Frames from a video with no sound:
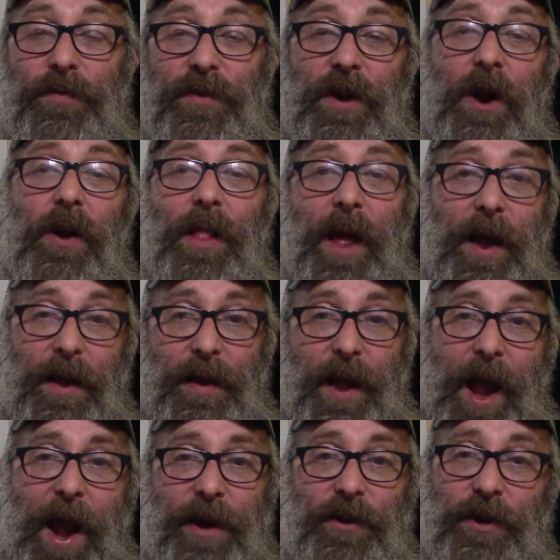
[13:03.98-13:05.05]
start
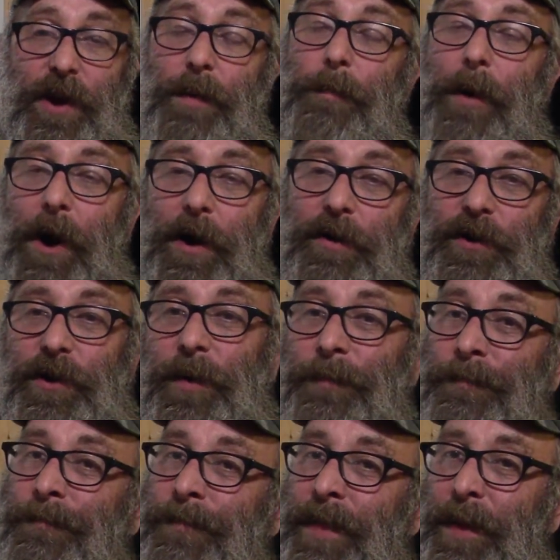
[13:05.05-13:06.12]
hatching in March,
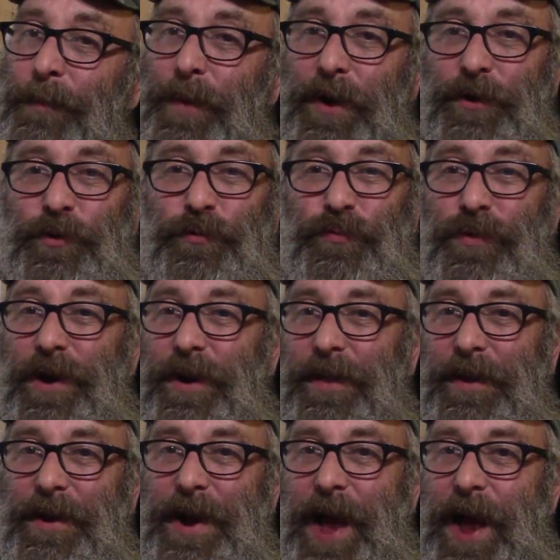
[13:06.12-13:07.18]
but it's
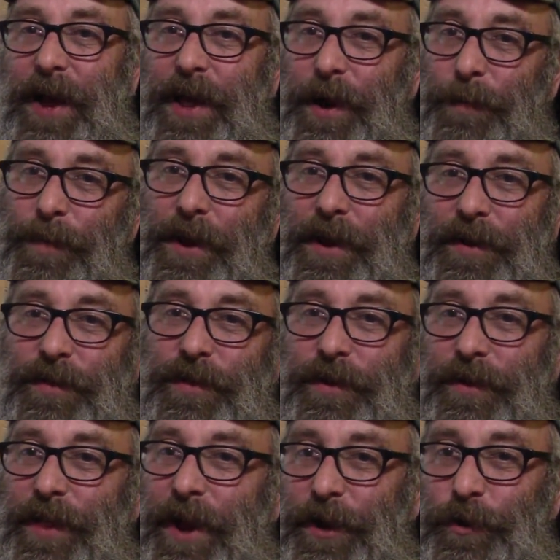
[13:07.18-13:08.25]
really not going to be until
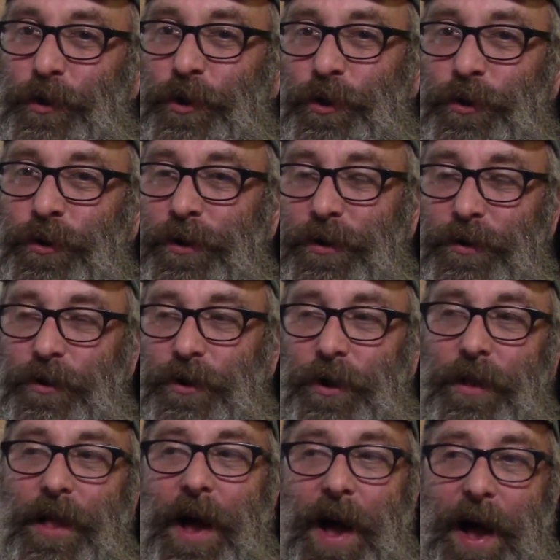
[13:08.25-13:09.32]
like June or
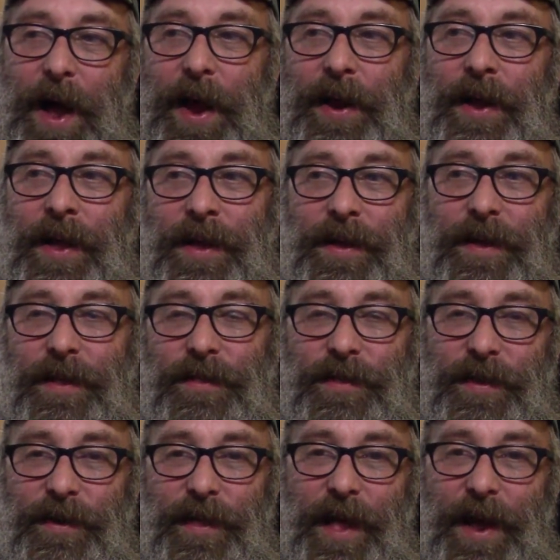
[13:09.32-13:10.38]
July
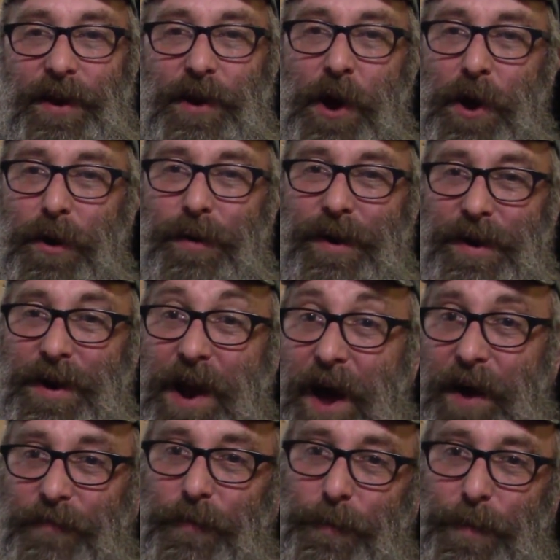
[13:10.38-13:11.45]
until I know
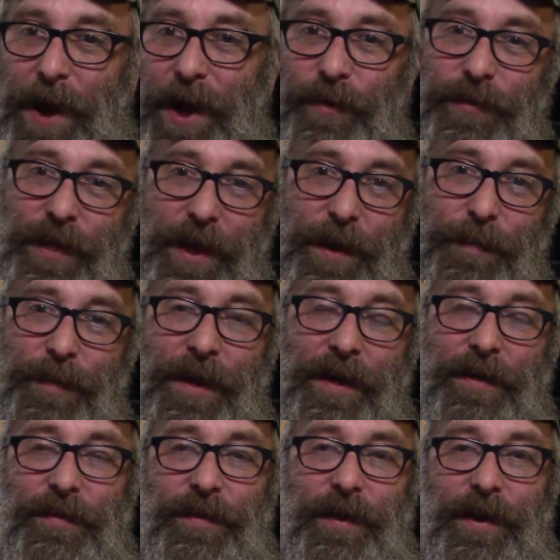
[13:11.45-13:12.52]
enough about them
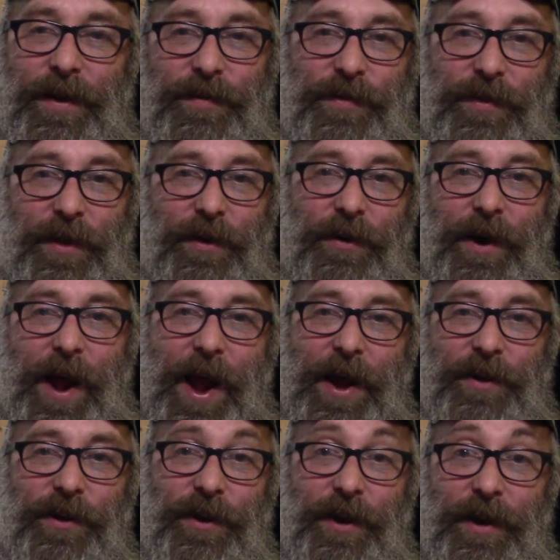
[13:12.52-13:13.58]
to consider
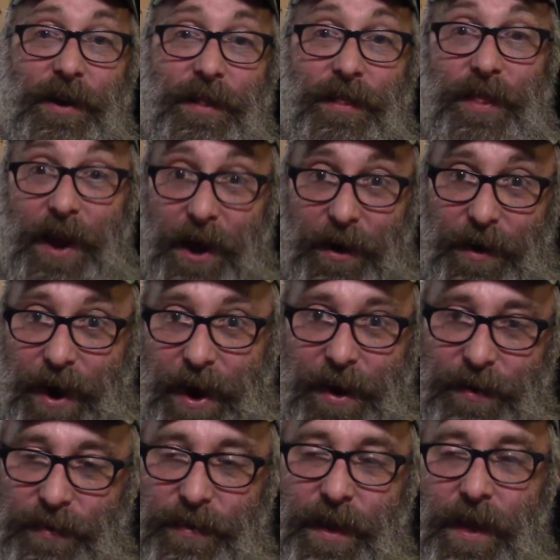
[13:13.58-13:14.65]
hatching their
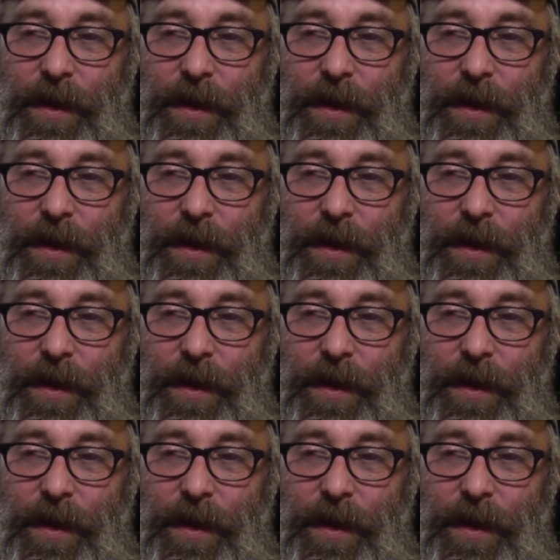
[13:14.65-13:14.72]
eggs